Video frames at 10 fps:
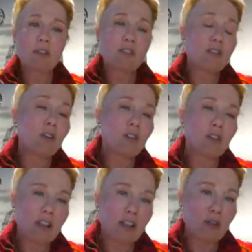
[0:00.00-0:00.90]
It's not
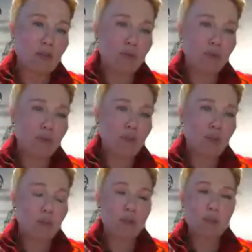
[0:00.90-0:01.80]
going to give the
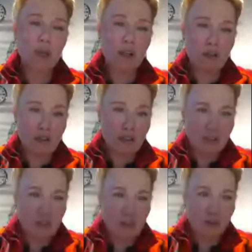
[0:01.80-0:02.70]
prosperity
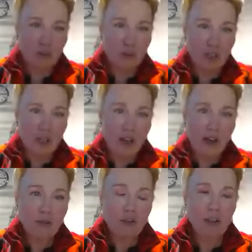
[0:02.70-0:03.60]
to, I
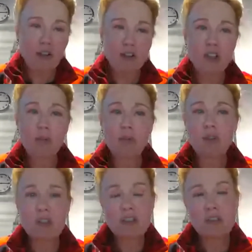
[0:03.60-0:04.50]
would say, large
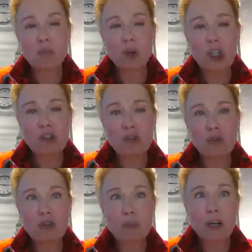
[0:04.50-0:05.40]
communities that Monica
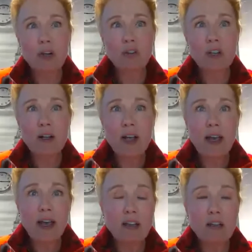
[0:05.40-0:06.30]
talked about.
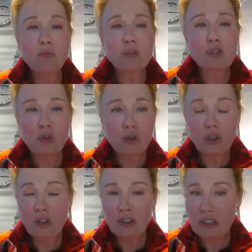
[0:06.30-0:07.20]
And it for
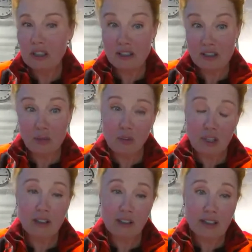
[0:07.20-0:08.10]
sure needs
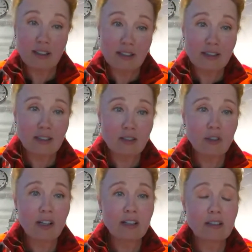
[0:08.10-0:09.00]
something like
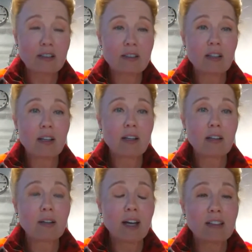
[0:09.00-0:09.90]
decentralized
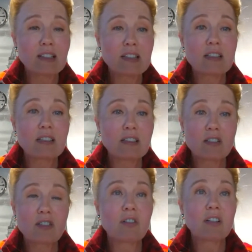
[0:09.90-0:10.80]
identity,
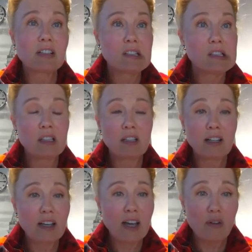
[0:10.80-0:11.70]
digital identity,
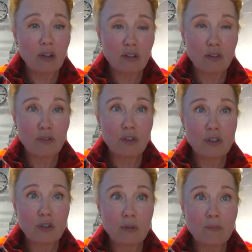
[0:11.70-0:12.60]
like Eric referred
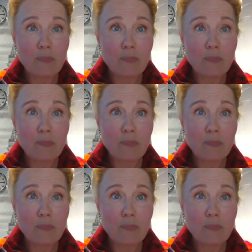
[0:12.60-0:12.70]
to.